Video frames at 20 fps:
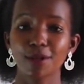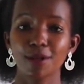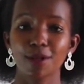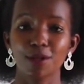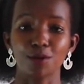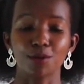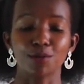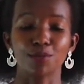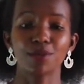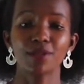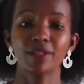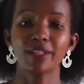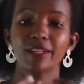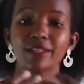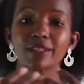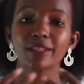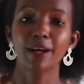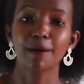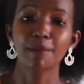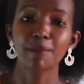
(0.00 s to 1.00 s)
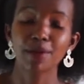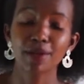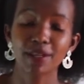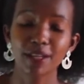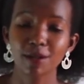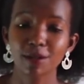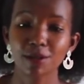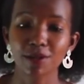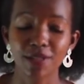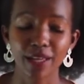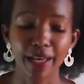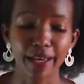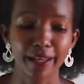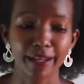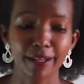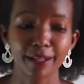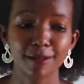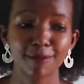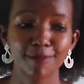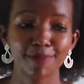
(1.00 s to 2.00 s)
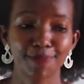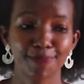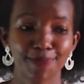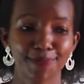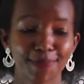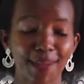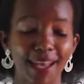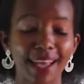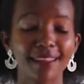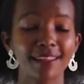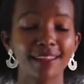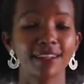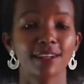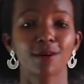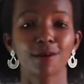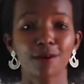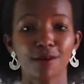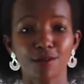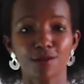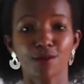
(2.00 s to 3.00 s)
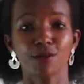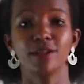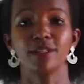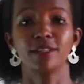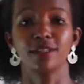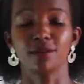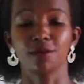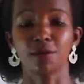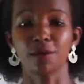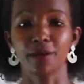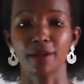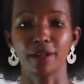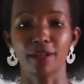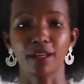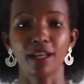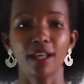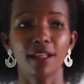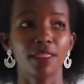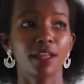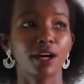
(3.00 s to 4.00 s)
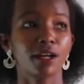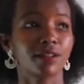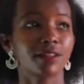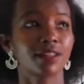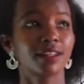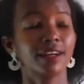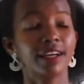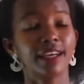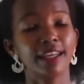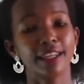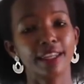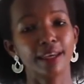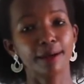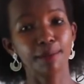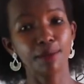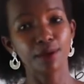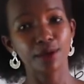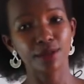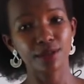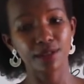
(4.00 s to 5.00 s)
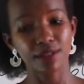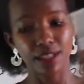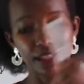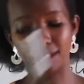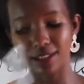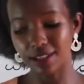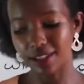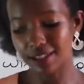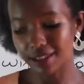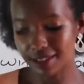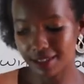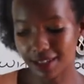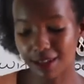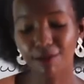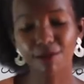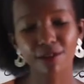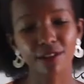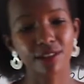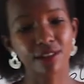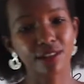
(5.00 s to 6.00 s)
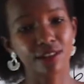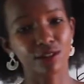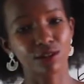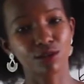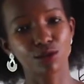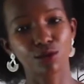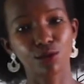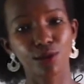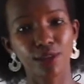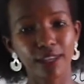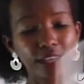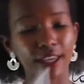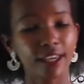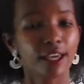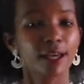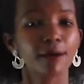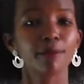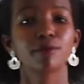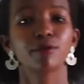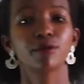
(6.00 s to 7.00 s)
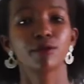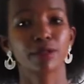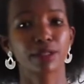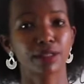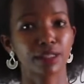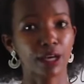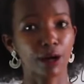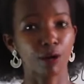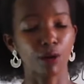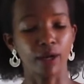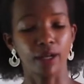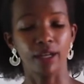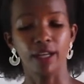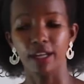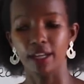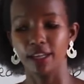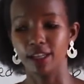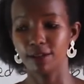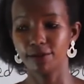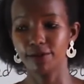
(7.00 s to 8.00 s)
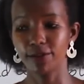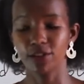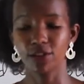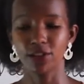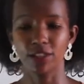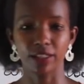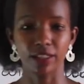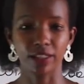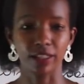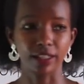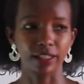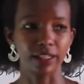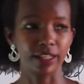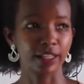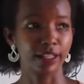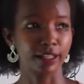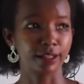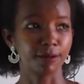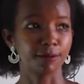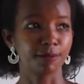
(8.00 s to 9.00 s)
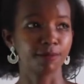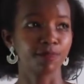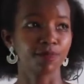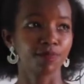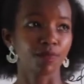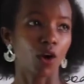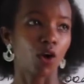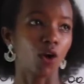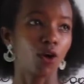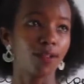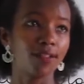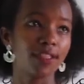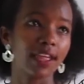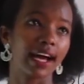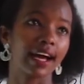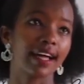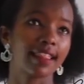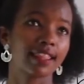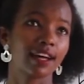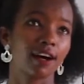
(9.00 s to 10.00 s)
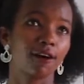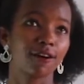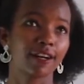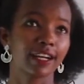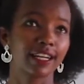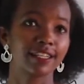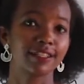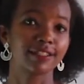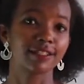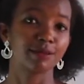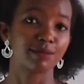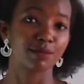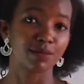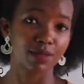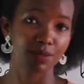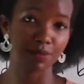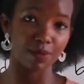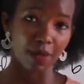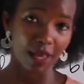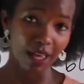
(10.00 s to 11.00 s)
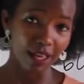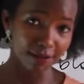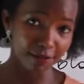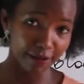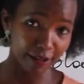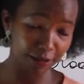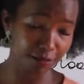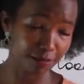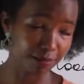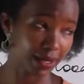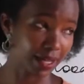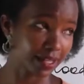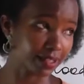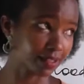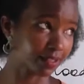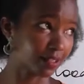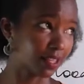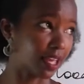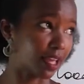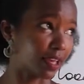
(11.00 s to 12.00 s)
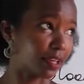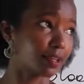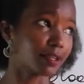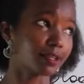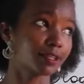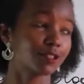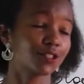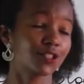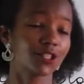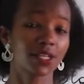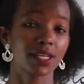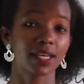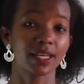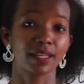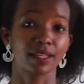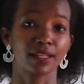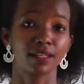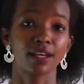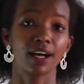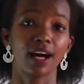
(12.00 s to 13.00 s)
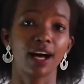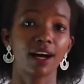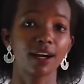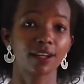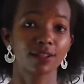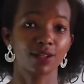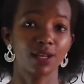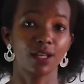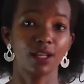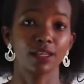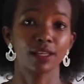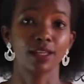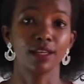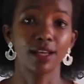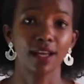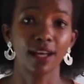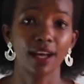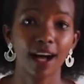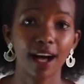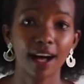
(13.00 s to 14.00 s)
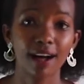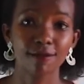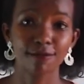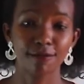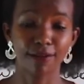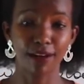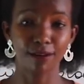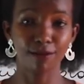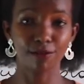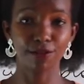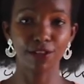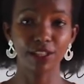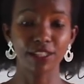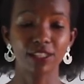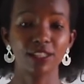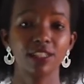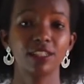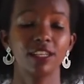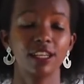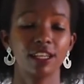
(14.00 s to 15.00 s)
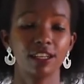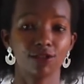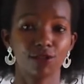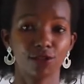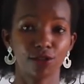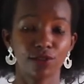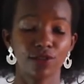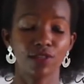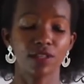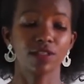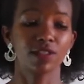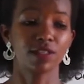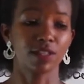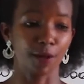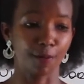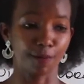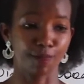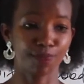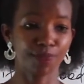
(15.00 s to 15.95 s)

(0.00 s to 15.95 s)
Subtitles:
you breathe out carbon dioxide, and that goes on and on. Now that enables these surfaces to keep doing their work efficiently, and all the other organisms, even birds like chicken, actually have a ventilation system